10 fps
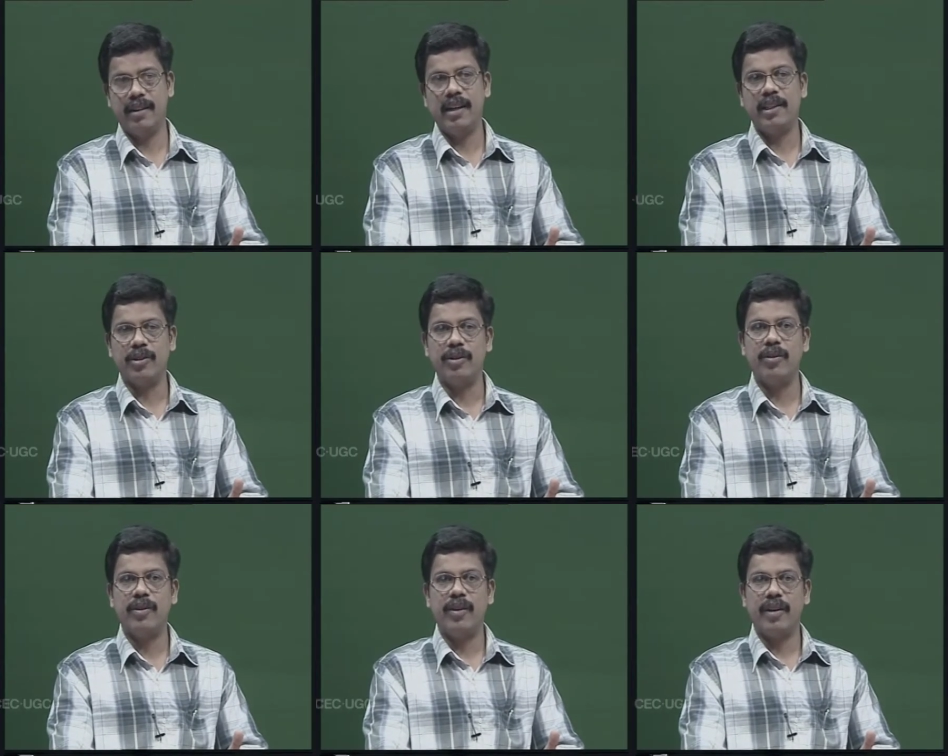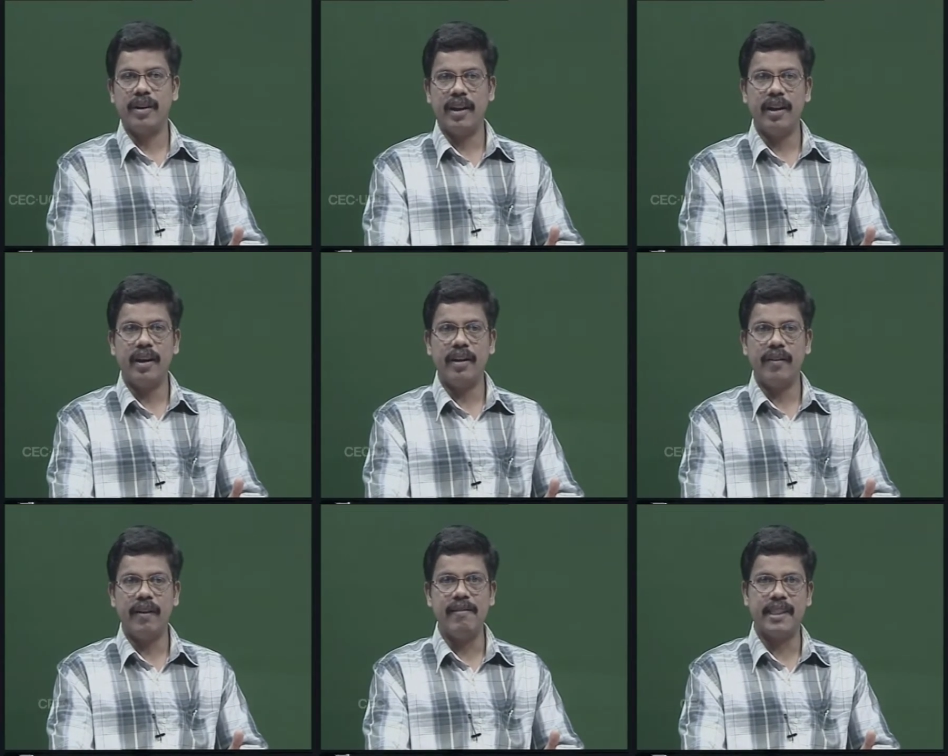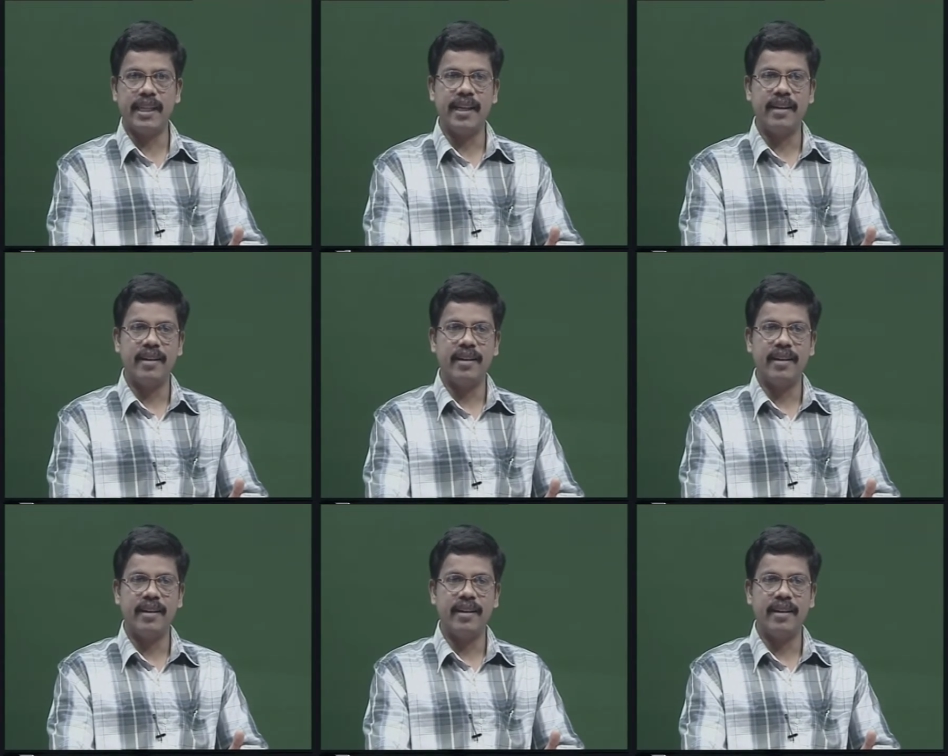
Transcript: So here we will see